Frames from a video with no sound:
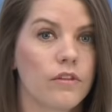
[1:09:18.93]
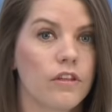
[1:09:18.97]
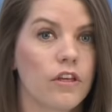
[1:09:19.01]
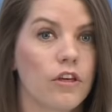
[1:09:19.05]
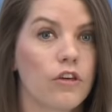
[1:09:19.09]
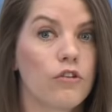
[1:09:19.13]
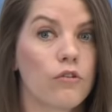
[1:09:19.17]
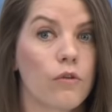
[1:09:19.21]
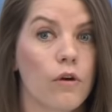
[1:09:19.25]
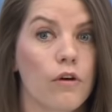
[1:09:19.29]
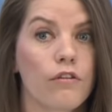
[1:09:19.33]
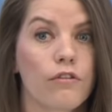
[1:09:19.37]

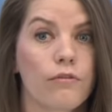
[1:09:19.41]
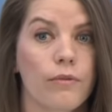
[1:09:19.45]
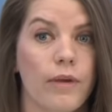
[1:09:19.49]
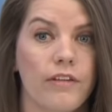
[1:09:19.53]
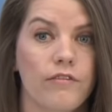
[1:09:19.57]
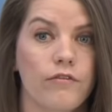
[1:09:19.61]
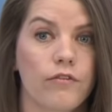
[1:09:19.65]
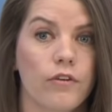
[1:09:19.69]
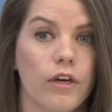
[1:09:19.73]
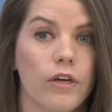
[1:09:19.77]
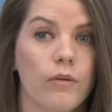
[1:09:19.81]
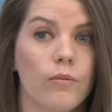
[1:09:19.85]
the growth
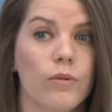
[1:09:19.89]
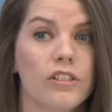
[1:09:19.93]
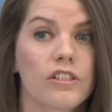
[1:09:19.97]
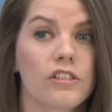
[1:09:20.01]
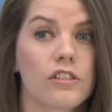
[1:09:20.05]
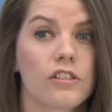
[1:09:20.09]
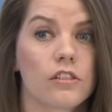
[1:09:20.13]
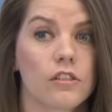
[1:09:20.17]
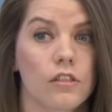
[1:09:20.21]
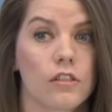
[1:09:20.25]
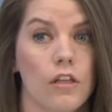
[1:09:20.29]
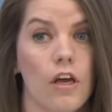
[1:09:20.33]
rate for it was
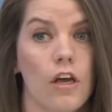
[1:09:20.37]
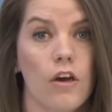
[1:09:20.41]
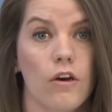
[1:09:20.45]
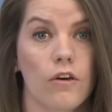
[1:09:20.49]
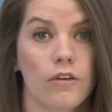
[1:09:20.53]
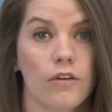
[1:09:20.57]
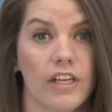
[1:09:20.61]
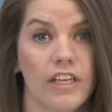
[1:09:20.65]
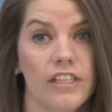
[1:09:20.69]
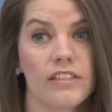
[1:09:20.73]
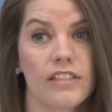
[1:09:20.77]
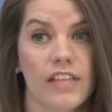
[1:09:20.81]

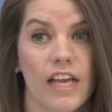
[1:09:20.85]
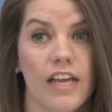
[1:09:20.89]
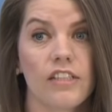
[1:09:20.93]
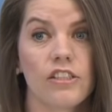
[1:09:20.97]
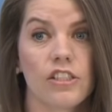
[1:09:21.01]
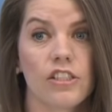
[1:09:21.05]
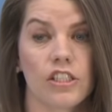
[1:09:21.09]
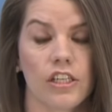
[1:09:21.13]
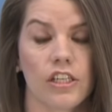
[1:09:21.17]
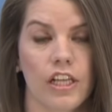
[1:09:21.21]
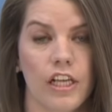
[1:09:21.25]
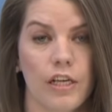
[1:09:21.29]
slowed
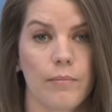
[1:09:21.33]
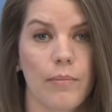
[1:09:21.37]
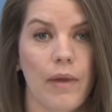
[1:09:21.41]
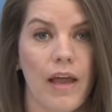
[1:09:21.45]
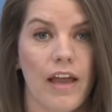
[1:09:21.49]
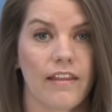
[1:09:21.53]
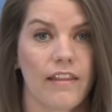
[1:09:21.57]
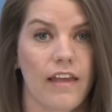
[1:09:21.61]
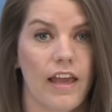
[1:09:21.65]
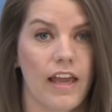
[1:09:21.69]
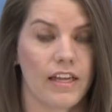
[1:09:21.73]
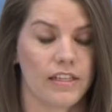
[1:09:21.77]
intentionally
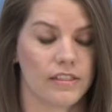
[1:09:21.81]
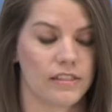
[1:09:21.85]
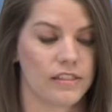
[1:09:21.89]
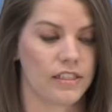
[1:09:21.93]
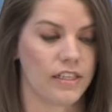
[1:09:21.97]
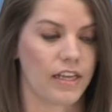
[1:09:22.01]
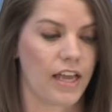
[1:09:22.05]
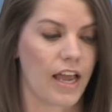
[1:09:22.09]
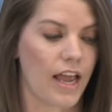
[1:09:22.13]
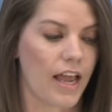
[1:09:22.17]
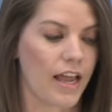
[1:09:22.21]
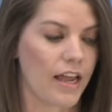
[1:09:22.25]
by the
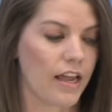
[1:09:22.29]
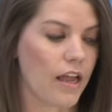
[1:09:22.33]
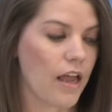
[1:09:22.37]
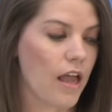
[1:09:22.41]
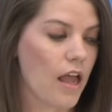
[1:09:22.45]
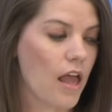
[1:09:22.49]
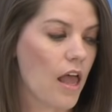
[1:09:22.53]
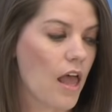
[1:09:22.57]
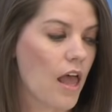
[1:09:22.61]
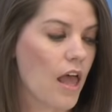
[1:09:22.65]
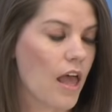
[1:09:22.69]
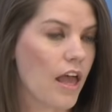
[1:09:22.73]
ACA.
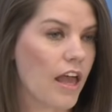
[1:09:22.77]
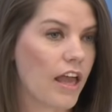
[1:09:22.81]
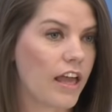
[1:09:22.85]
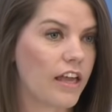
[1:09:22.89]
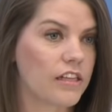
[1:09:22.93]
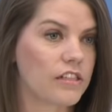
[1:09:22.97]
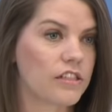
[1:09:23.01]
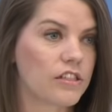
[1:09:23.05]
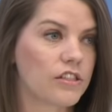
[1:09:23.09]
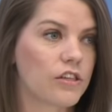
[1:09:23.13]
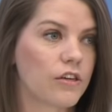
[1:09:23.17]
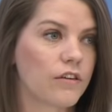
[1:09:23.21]

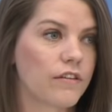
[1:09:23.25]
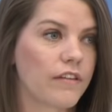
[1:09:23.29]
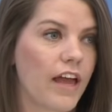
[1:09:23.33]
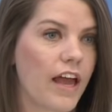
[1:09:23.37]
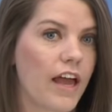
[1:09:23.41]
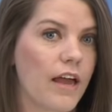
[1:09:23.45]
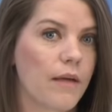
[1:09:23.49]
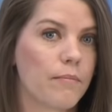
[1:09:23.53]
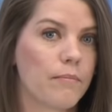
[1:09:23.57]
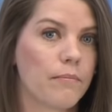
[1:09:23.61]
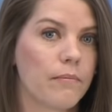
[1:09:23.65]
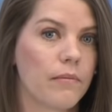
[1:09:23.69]
And so
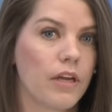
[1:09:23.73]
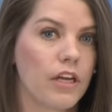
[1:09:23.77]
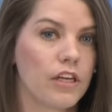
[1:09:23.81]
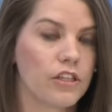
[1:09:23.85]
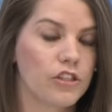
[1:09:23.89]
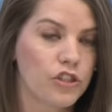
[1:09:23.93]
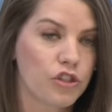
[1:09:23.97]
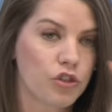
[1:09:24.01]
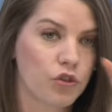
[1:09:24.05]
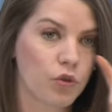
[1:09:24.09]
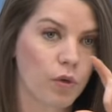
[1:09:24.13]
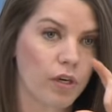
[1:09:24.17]
that
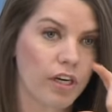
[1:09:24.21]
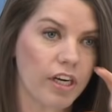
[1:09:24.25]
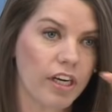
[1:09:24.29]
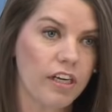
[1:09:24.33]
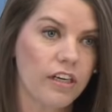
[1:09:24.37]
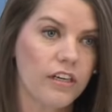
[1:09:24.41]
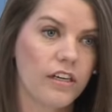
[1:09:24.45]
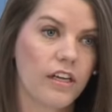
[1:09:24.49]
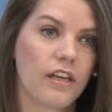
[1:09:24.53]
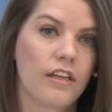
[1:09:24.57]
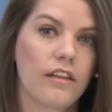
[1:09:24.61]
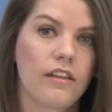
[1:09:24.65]

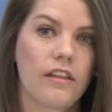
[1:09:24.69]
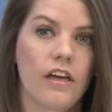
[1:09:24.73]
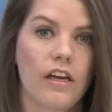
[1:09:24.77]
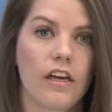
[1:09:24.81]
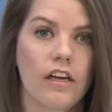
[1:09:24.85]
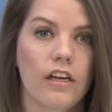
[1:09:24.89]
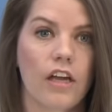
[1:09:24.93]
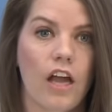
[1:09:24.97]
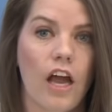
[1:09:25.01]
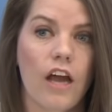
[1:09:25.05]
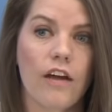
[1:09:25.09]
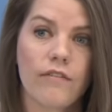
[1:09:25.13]
shortened
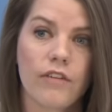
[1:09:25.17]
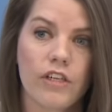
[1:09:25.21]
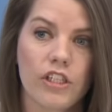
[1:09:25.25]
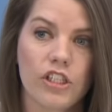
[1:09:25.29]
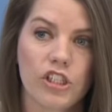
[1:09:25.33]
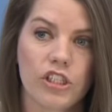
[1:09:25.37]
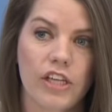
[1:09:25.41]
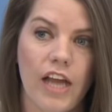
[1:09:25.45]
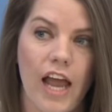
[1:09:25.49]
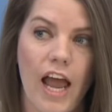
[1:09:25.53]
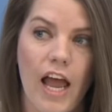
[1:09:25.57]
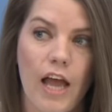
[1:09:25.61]
the
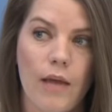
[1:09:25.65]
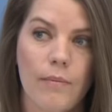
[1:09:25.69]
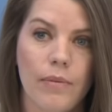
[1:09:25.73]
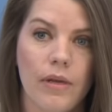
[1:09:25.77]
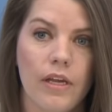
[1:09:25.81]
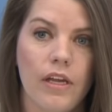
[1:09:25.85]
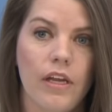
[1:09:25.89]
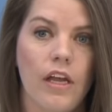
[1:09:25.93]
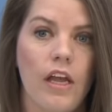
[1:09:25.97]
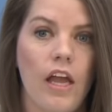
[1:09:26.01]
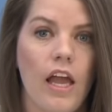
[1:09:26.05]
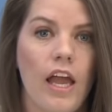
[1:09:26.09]
coverage gap,
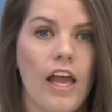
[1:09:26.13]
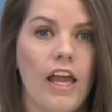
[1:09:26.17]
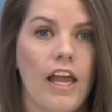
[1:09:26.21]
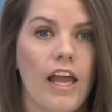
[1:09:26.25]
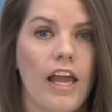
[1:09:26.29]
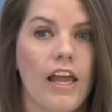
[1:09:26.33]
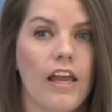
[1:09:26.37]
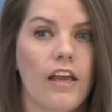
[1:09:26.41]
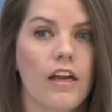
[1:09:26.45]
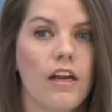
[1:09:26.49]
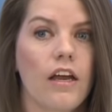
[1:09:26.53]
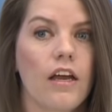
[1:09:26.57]

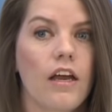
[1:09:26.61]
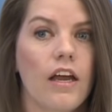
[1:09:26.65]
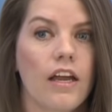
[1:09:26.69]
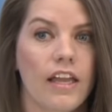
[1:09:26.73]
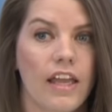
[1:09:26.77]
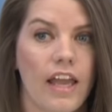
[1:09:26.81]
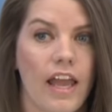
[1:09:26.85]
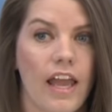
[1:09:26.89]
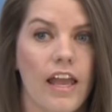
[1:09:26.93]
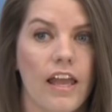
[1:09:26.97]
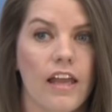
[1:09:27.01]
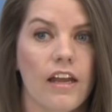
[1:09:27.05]
and
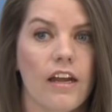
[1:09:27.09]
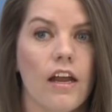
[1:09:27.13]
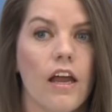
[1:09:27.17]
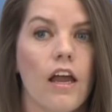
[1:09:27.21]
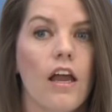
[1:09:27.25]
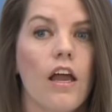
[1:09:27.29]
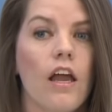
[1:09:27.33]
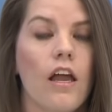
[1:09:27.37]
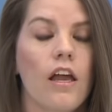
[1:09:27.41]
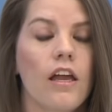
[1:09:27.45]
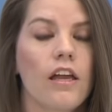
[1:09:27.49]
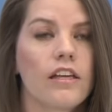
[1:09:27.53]
again,
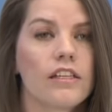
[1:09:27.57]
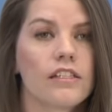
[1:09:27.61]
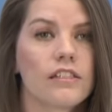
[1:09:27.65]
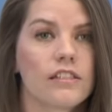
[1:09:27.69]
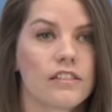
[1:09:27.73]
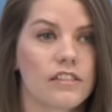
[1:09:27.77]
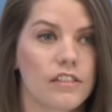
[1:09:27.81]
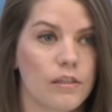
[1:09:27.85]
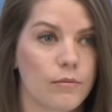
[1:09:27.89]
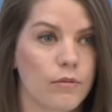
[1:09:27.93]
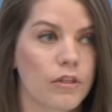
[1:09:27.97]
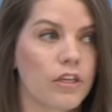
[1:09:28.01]

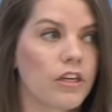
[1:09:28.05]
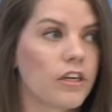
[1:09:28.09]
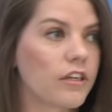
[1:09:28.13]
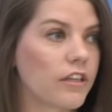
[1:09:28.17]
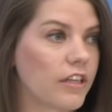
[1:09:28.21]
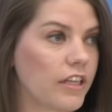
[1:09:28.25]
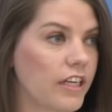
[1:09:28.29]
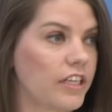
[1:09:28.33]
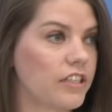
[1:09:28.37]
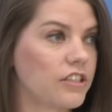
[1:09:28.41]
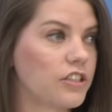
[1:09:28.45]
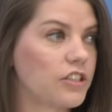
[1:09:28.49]

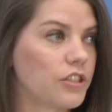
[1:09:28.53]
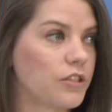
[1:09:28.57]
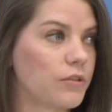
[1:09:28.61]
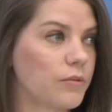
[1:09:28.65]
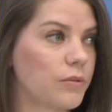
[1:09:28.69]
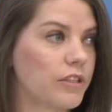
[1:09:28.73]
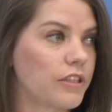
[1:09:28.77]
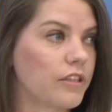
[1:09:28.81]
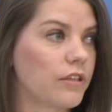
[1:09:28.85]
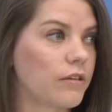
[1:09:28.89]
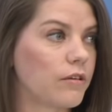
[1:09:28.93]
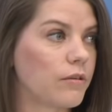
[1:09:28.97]
similarly to
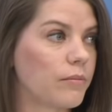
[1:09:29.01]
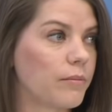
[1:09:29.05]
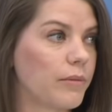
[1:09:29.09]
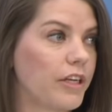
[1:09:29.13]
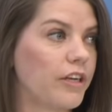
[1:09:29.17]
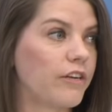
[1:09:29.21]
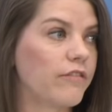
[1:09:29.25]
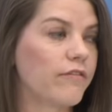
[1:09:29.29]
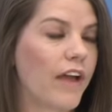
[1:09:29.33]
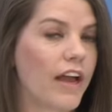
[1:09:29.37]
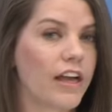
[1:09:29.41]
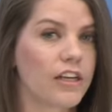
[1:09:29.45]
with the
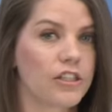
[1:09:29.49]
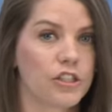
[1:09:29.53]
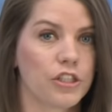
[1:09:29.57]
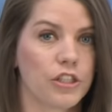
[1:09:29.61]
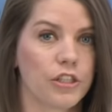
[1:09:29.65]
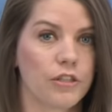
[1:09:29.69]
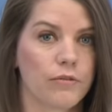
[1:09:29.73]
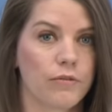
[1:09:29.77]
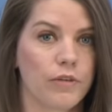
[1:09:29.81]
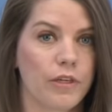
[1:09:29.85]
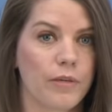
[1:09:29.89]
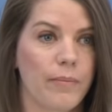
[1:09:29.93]

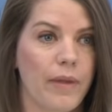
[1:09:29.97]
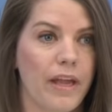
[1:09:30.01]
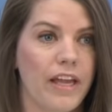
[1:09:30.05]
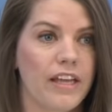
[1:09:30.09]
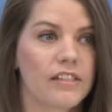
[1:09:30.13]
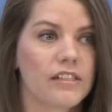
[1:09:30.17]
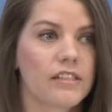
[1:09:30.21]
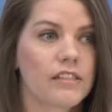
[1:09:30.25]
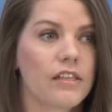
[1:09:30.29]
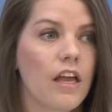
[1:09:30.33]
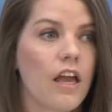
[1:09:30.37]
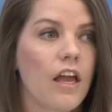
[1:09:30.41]
manufacturer
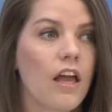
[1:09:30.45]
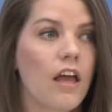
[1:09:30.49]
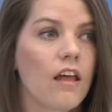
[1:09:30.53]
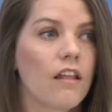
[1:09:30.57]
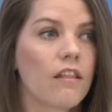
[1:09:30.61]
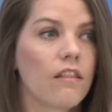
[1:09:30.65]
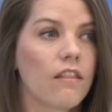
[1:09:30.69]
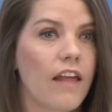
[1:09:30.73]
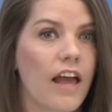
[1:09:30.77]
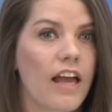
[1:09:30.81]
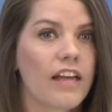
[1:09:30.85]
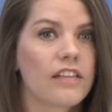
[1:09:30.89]
rebates,
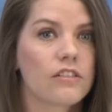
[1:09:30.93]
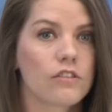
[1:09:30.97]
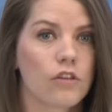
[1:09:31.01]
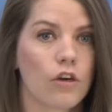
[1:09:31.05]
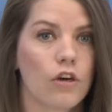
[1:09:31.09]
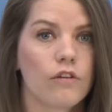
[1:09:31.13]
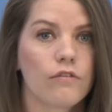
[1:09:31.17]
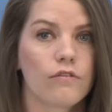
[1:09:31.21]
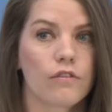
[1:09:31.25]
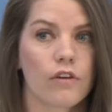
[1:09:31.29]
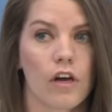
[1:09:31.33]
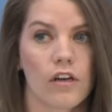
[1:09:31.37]
less
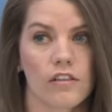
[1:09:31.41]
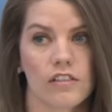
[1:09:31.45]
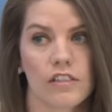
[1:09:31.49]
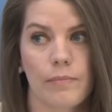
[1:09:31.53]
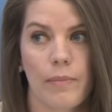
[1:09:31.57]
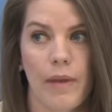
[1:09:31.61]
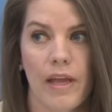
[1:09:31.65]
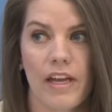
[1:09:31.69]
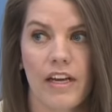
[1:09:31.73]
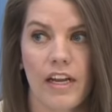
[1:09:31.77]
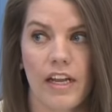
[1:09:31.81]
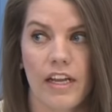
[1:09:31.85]
overall
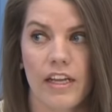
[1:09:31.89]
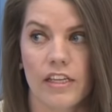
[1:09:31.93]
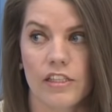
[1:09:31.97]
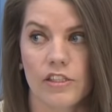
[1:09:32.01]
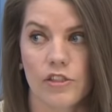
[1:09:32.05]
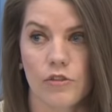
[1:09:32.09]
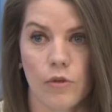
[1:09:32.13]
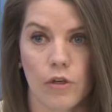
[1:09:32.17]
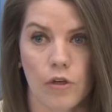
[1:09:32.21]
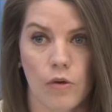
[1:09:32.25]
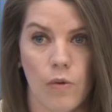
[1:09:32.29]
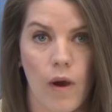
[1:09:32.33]
spending
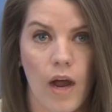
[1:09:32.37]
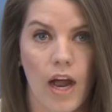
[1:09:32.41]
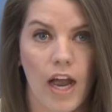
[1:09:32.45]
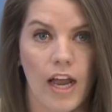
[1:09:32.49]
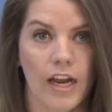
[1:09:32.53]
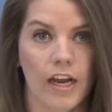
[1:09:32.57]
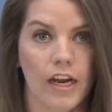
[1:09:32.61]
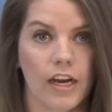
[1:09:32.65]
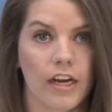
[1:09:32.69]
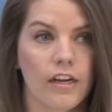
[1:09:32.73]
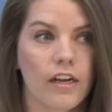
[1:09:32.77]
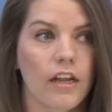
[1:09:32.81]
is
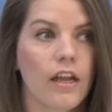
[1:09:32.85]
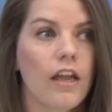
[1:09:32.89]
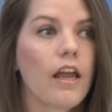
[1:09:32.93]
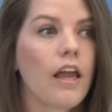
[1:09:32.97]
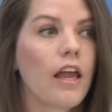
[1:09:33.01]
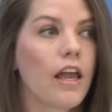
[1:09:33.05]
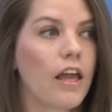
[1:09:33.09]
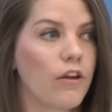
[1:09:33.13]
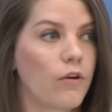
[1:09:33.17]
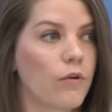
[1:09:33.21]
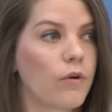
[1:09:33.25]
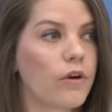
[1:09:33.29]
required
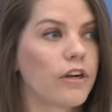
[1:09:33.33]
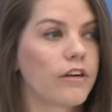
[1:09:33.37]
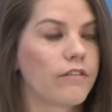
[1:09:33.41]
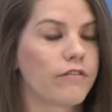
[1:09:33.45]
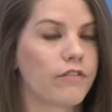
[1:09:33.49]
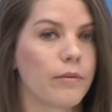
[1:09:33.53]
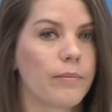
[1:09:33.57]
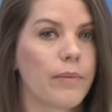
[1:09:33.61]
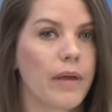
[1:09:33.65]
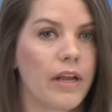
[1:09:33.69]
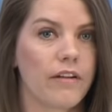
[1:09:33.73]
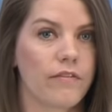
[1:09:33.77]
in order
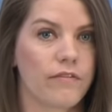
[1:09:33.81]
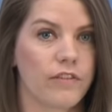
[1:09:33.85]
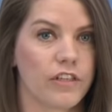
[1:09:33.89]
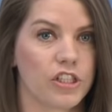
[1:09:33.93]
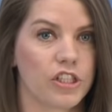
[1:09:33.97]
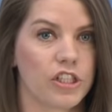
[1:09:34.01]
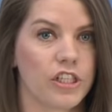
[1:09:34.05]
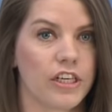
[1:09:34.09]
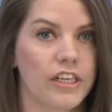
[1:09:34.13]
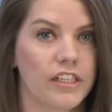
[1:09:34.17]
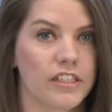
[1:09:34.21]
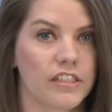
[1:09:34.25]
for
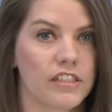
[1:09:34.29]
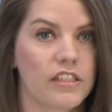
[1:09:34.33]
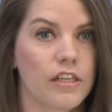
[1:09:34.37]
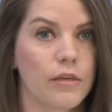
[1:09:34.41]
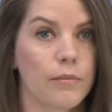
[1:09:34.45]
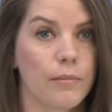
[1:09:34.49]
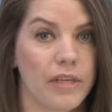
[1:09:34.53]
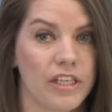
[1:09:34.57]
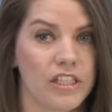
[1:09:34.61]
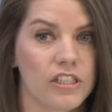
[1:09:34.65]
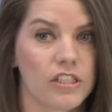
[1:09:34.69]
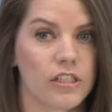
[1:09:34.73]
beneficiaries to